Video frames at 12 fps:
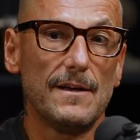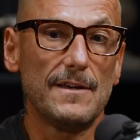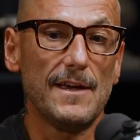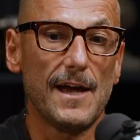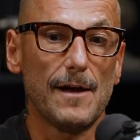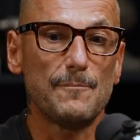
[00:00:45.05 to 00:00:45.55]

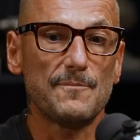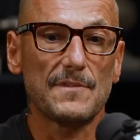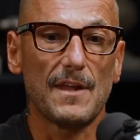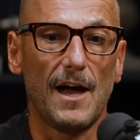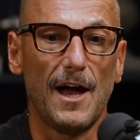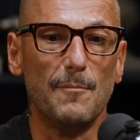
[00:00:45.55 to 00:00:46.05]
Yeah.
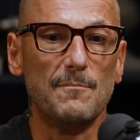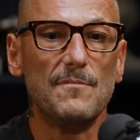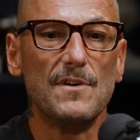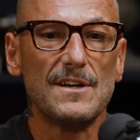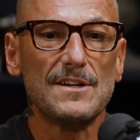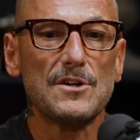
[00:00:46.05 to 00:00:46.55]

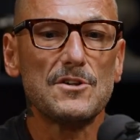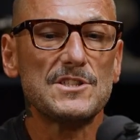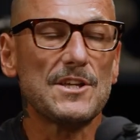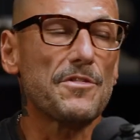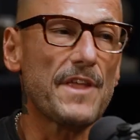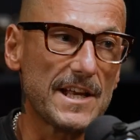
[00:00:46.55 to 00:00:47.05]

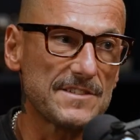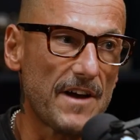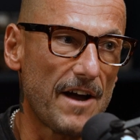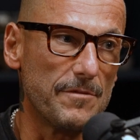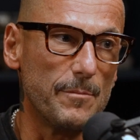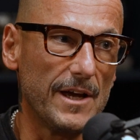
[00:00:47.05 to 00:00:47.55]
So thanks for
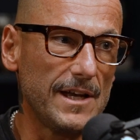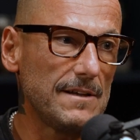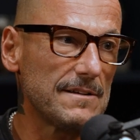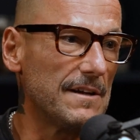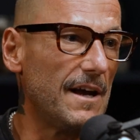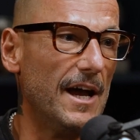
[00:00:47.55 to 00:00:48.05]
having me.
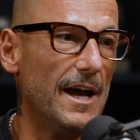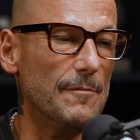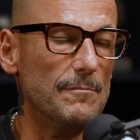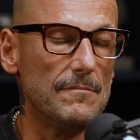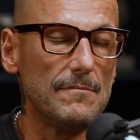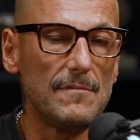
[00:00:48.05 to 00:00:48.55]

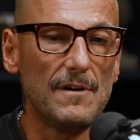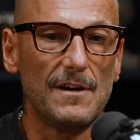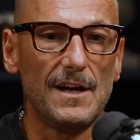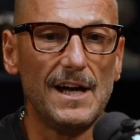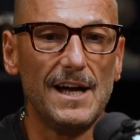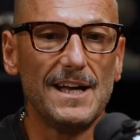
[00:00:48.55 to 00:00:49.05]

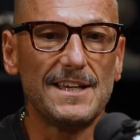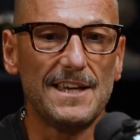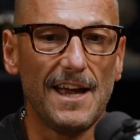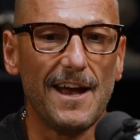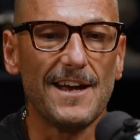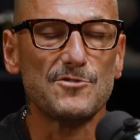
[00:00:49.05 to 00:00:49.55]

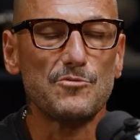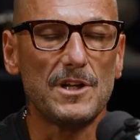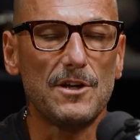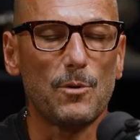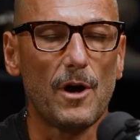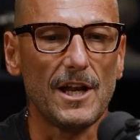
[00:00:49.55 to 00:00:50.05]
Yeah, it's
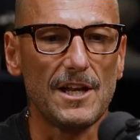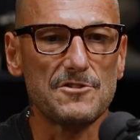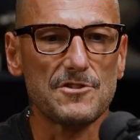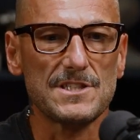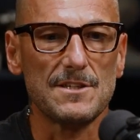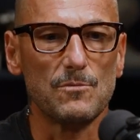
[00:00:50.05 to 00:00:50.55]
really quite an
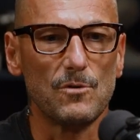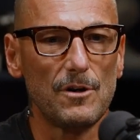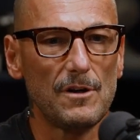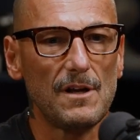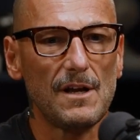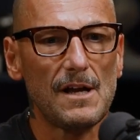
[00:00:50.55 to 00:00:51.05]
interesting
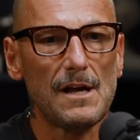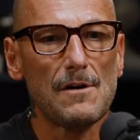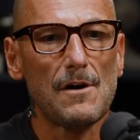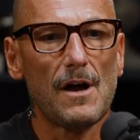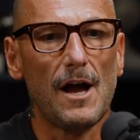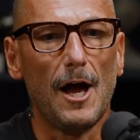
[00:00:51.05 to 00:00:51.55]
one.
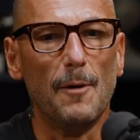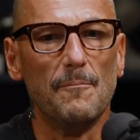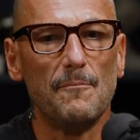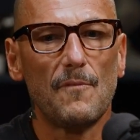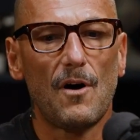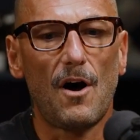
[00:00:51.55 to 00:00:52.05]

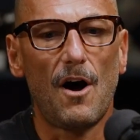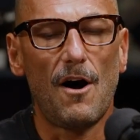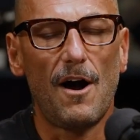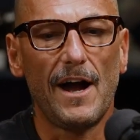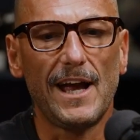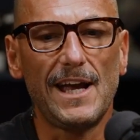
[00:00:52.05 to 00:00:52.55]
I'm
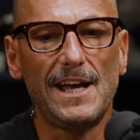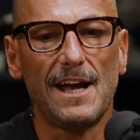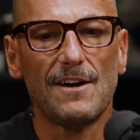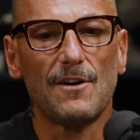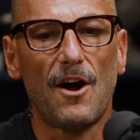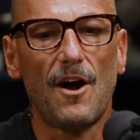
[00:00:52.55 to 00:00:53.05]

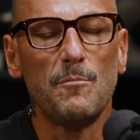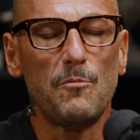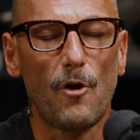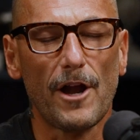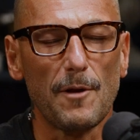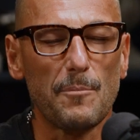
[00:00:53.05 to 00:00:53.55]

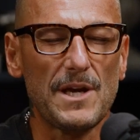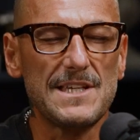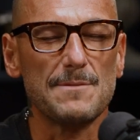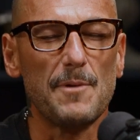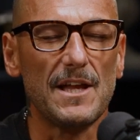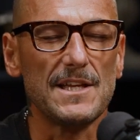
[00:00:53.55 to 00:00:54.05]
writing a
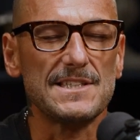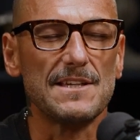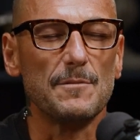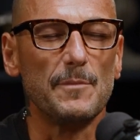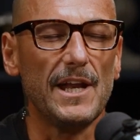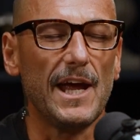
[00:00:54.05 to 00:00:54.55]
piece about this at
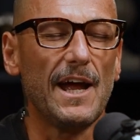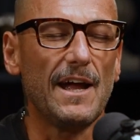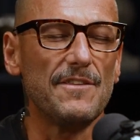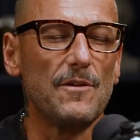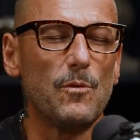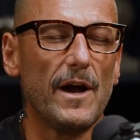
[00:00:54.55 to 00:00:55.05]
the minute,
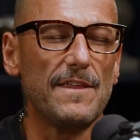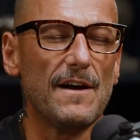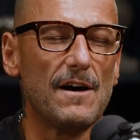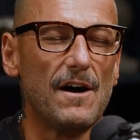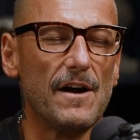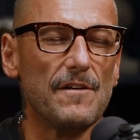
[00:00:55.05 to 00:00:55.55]
and the way that
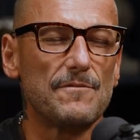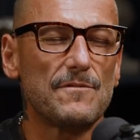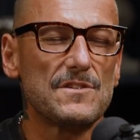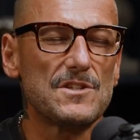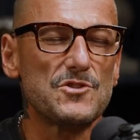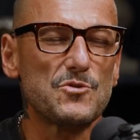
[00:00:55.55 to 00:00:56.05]
I
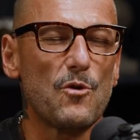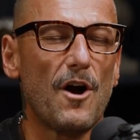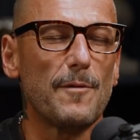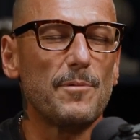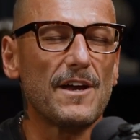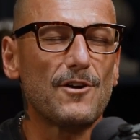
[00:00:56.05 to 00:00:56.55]

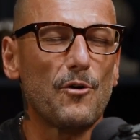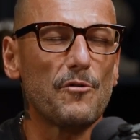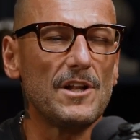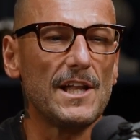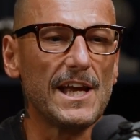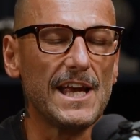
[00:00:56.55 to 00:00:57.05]
describe it
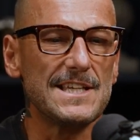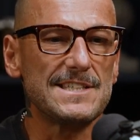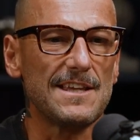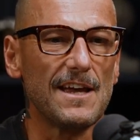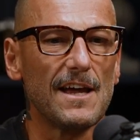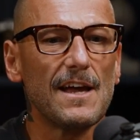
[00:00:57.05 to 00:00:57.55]
currently is
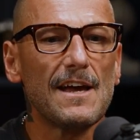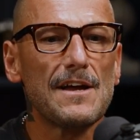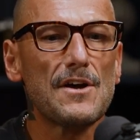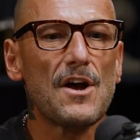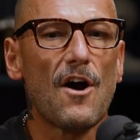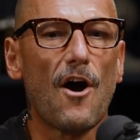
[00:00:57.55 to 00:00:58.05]
that
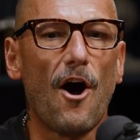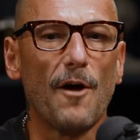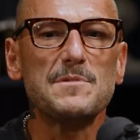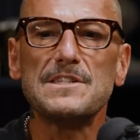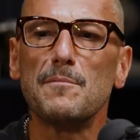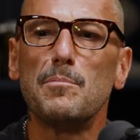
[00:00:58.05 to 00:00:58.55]

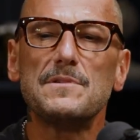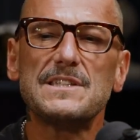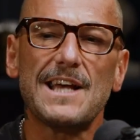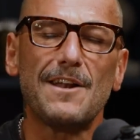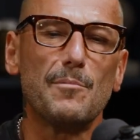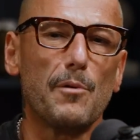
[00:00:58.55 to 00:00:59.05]
I'm
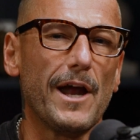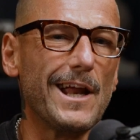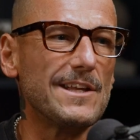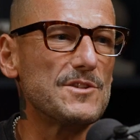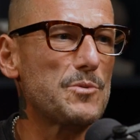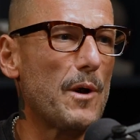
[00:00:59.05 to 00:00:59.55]

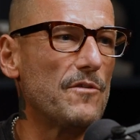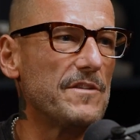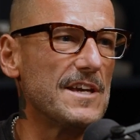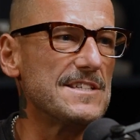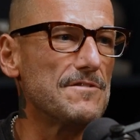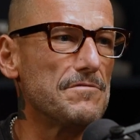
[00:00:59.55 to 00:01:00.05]
celebrating 12
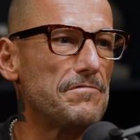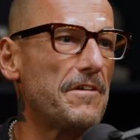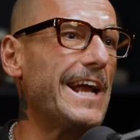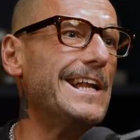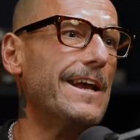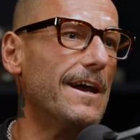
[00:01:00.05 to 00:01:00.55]
years of
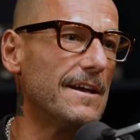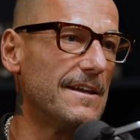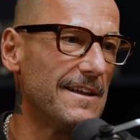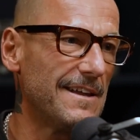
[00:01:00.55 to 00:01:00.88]
failure